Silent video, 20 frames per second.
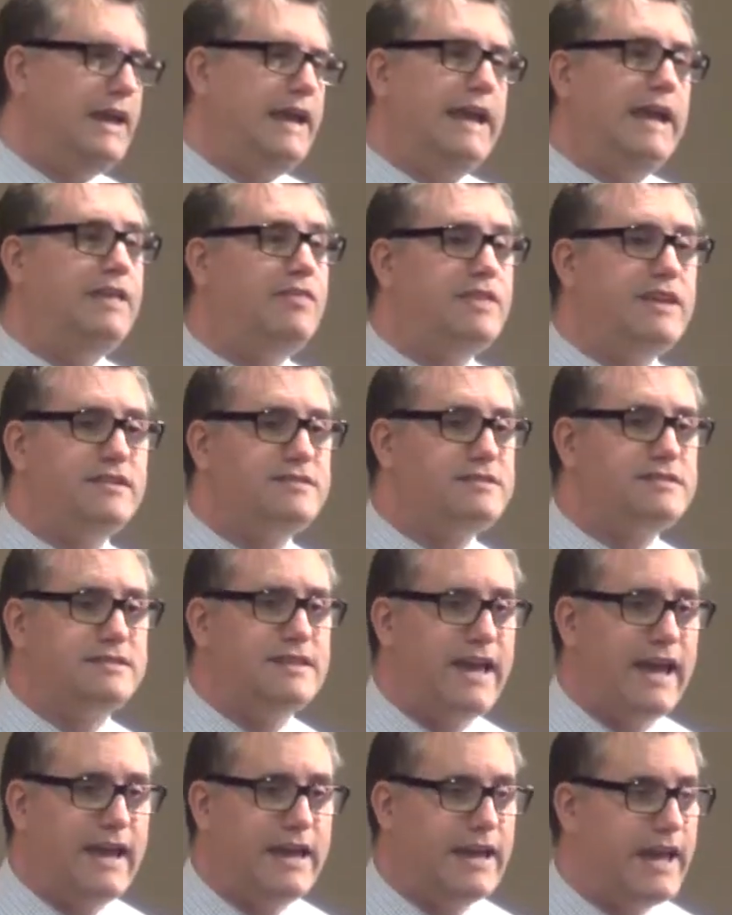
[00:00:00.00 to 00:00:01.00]
In this
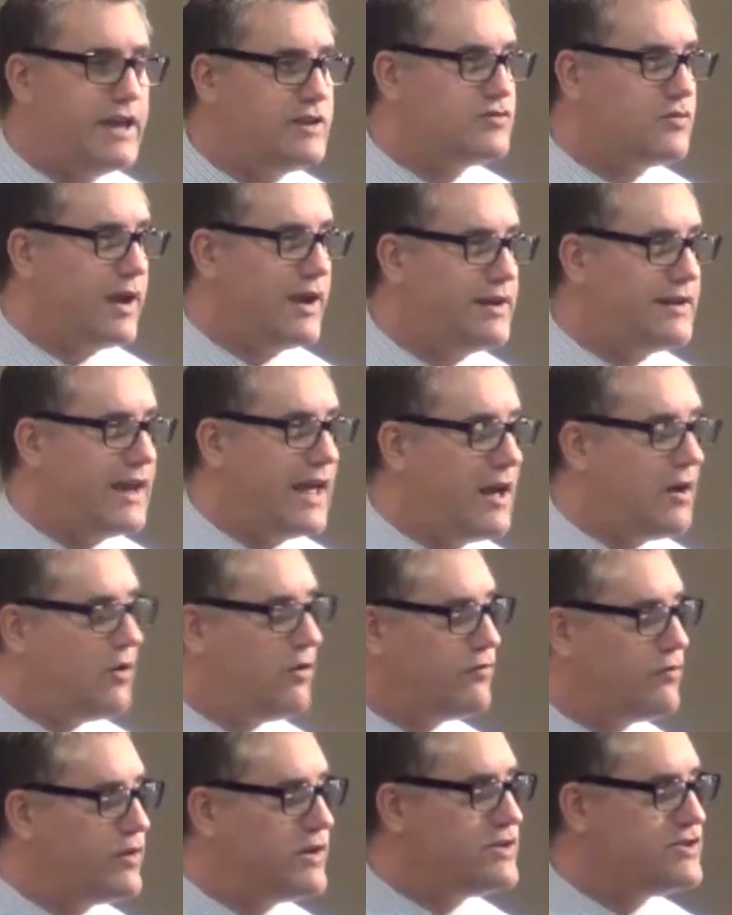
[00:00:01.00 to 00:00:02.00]
day and age right now
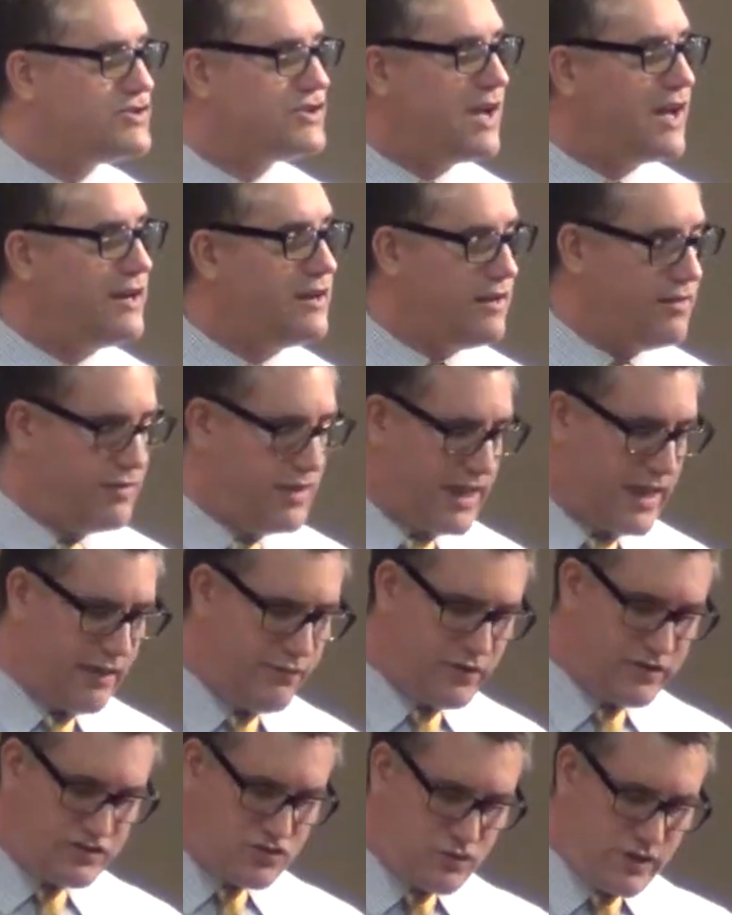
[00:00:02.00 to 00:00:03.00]
over in China, they
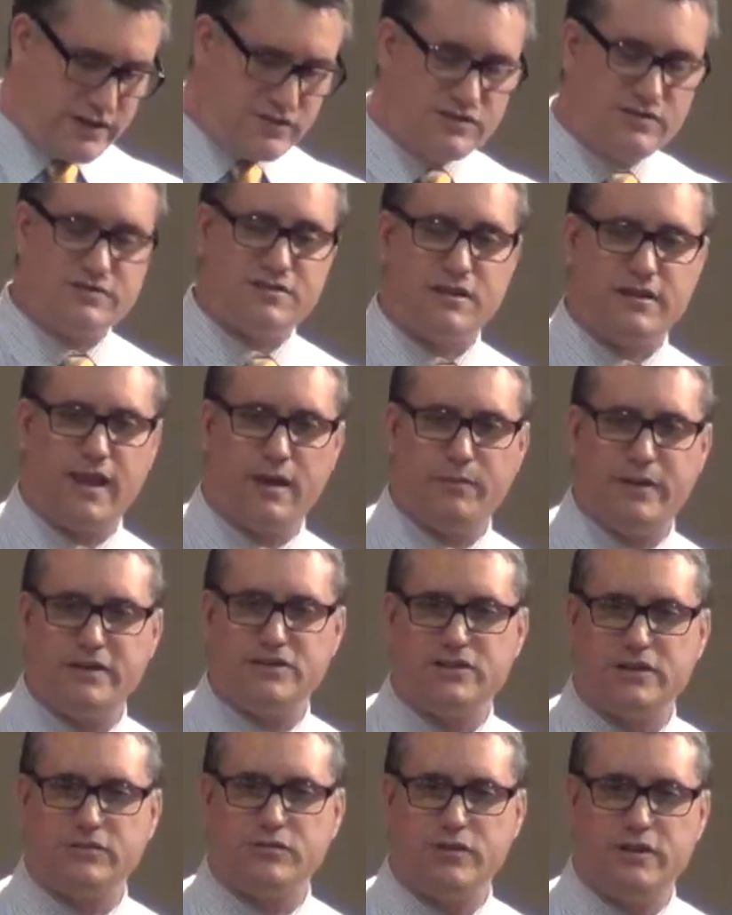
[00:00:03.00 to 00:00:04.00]
have restrictions on how many
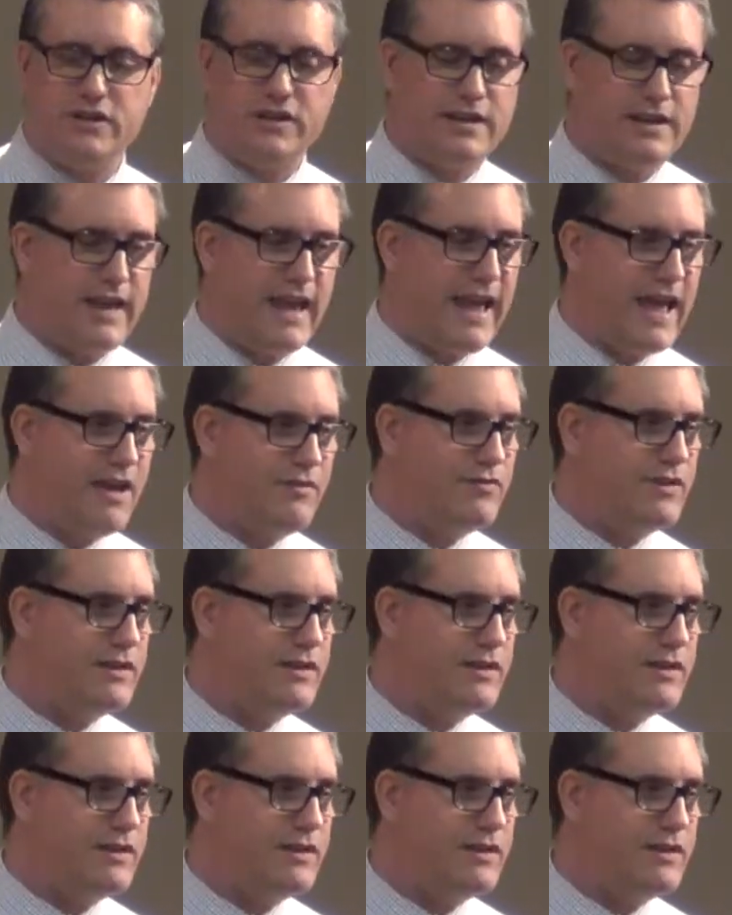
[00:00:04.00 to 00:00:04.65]
children you can have,